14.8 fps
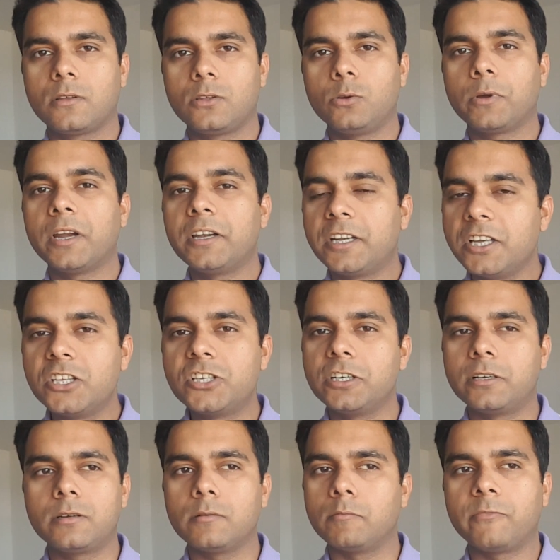You can teach
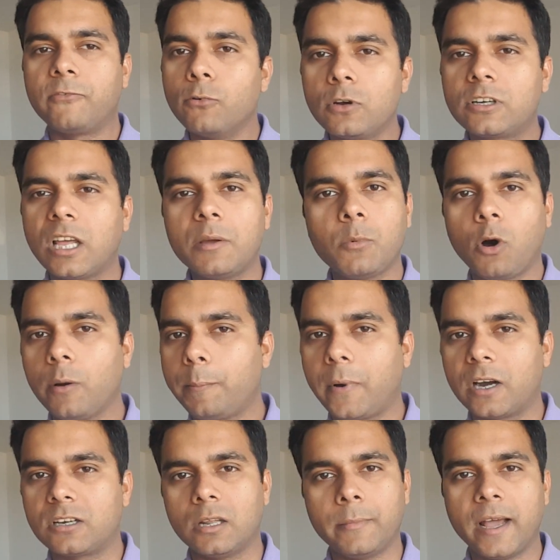it full-time or
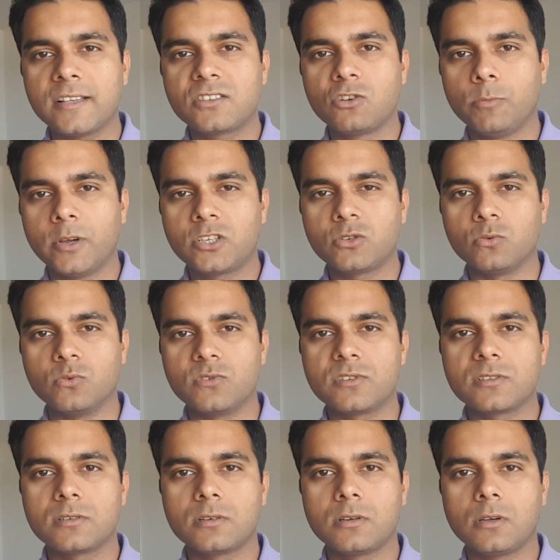part-time as you may
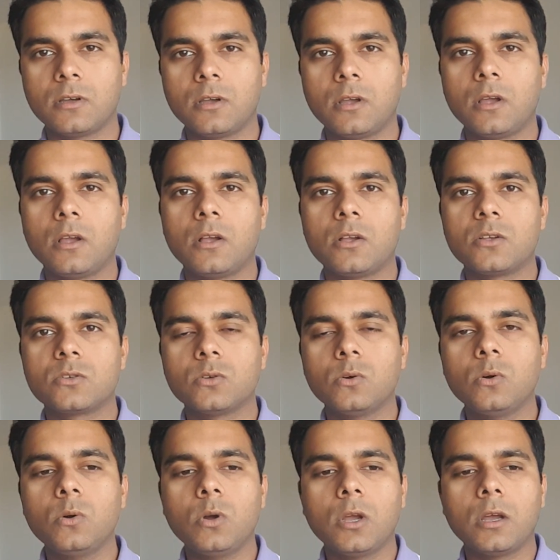choose.
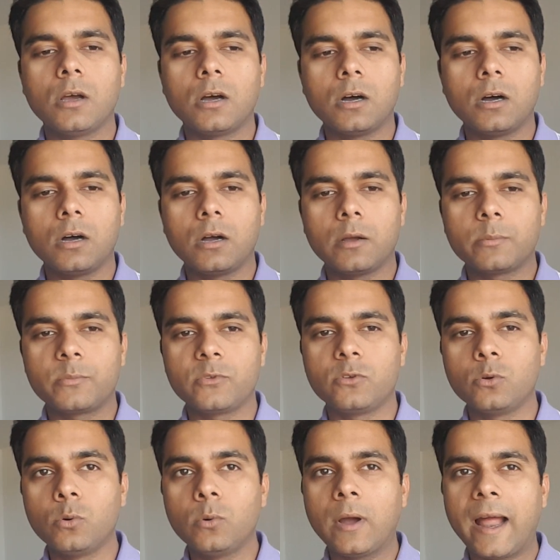So
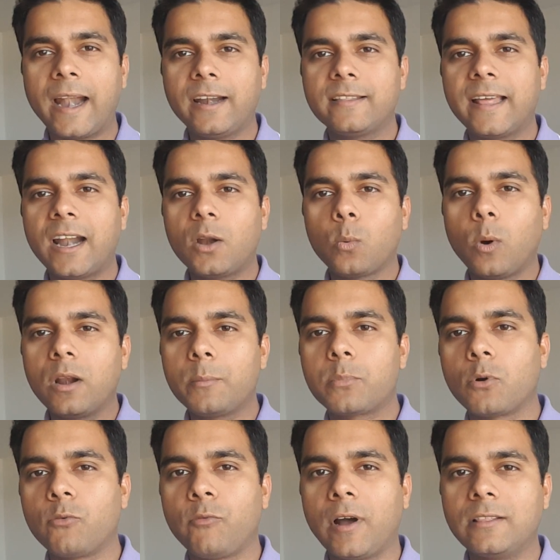you add that one
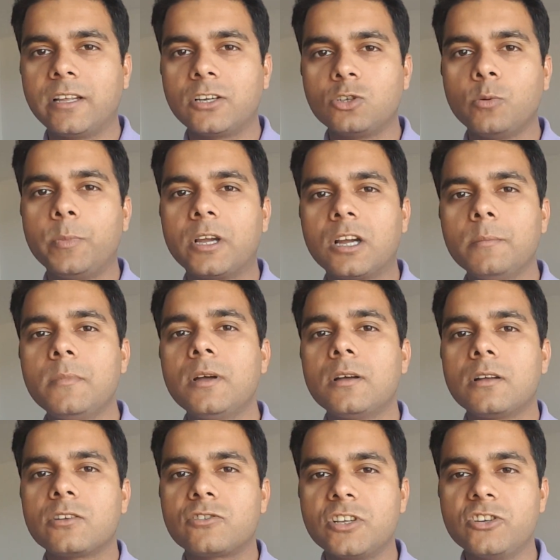profile that you become
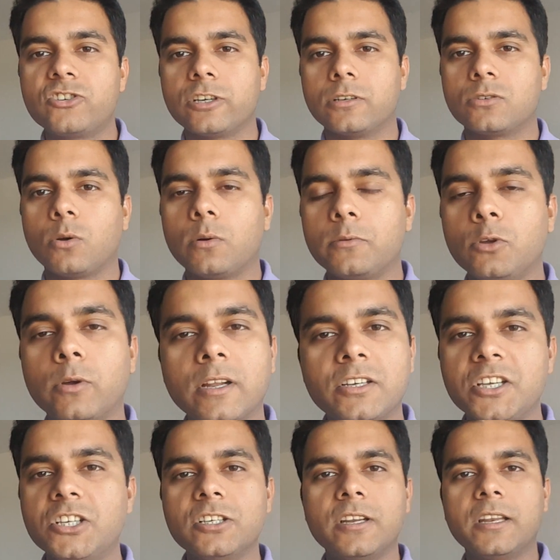teacher. So you can
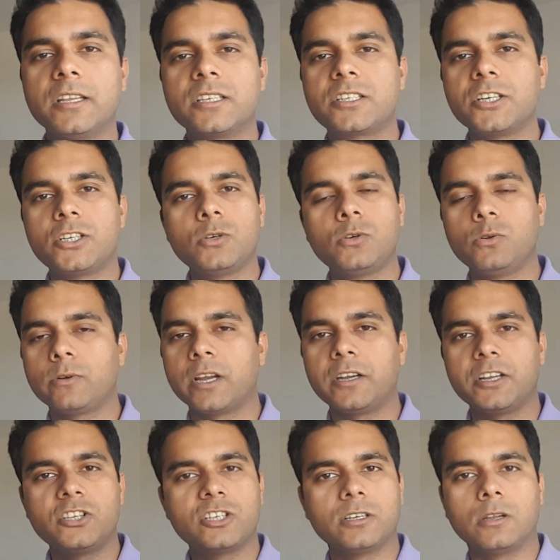teach in an institute, you can
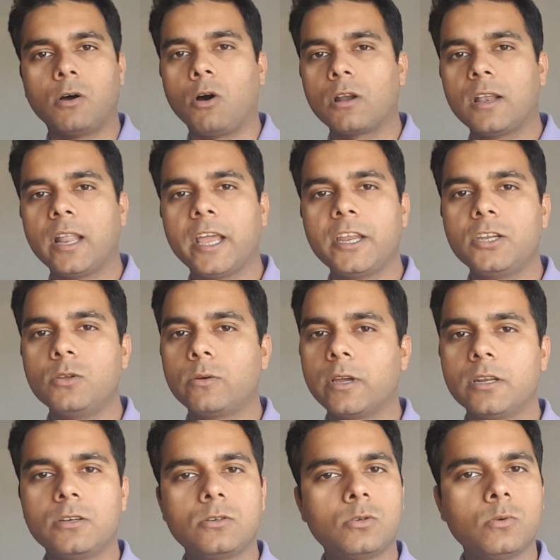teach in online, you
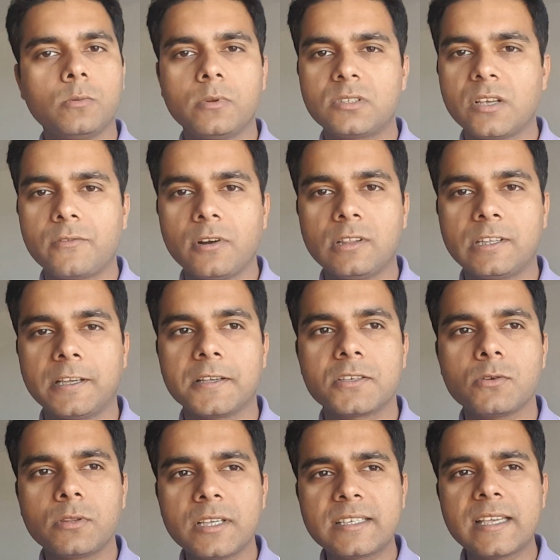can do several things.
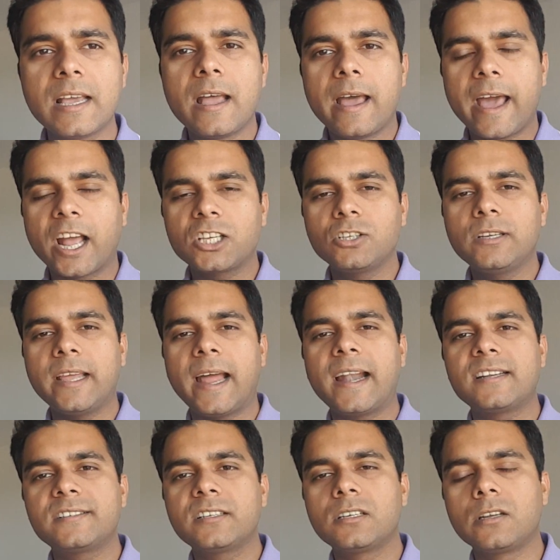So this actually
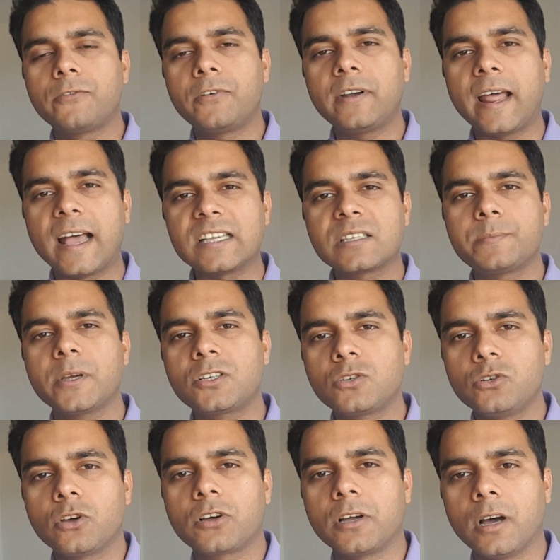adds a different aspect to
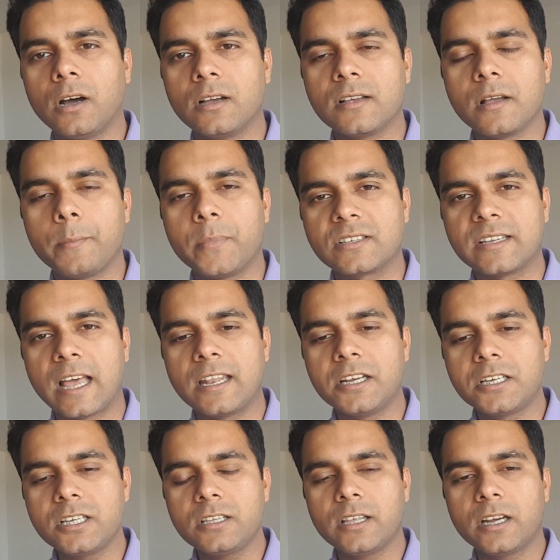your
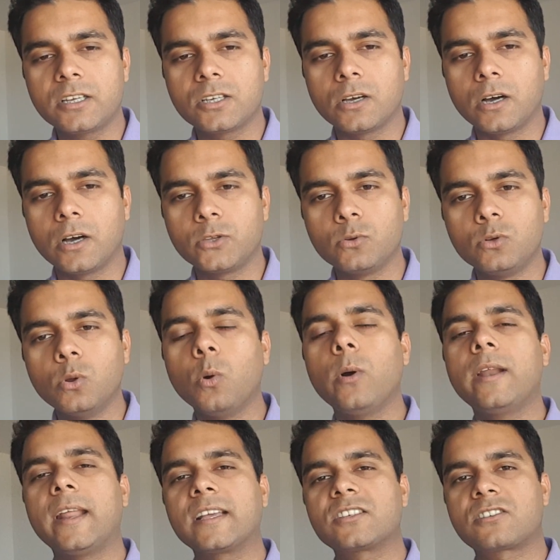personality, that you know
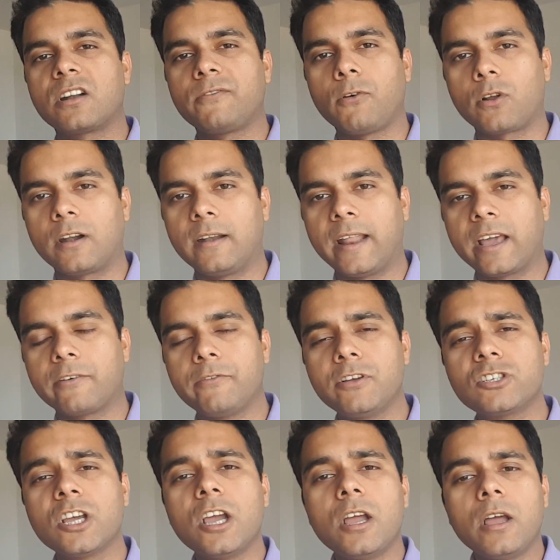an extra foreign
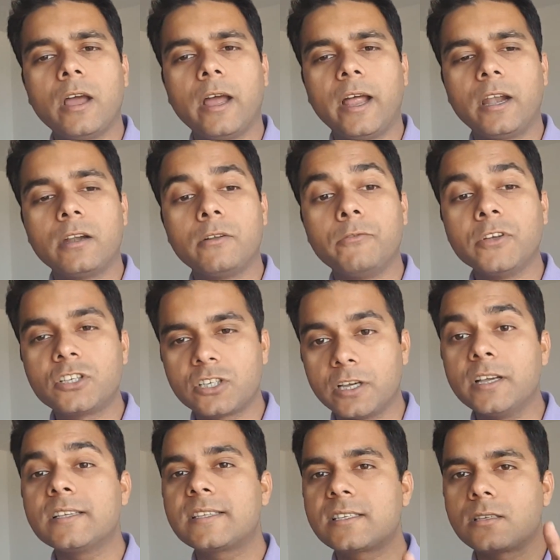language, and which
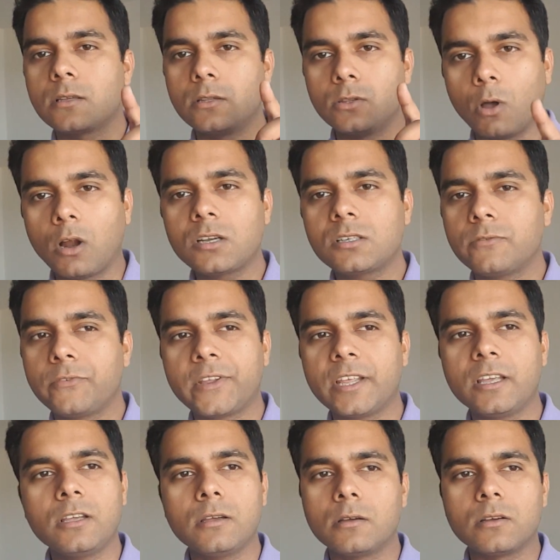is not
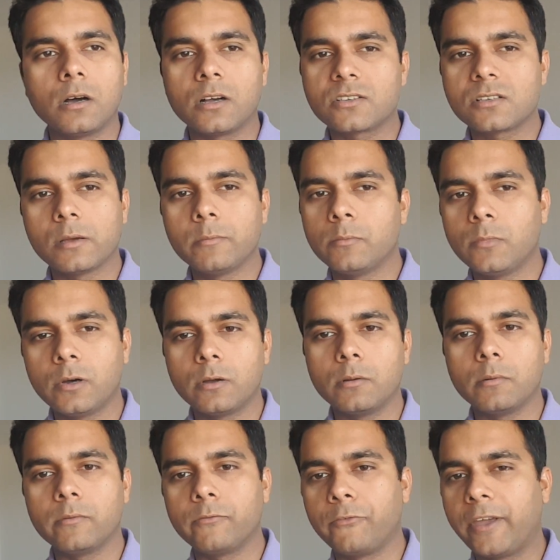very
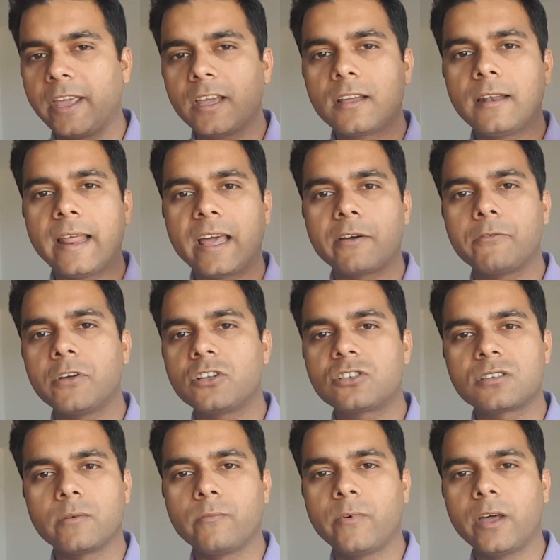some vague language
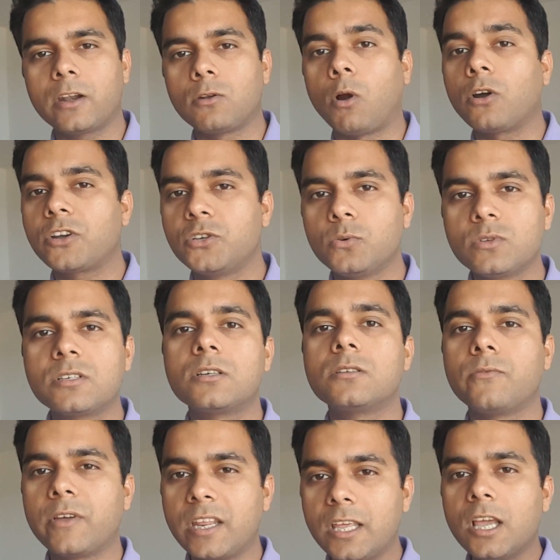somewhere not used.
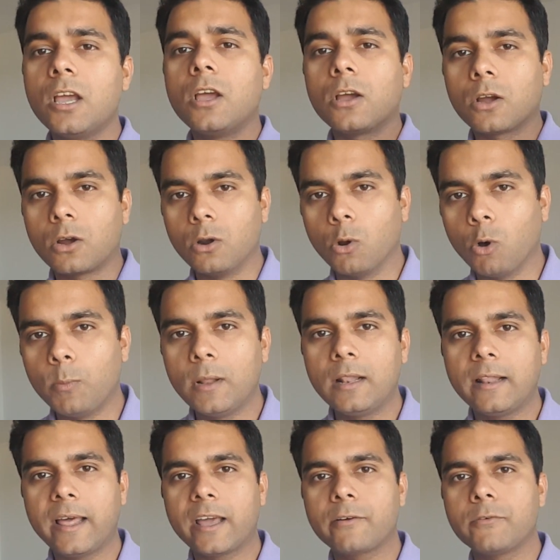It's a very global
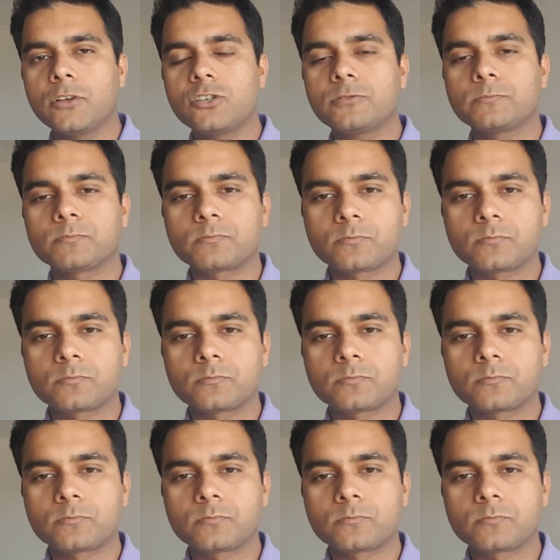language.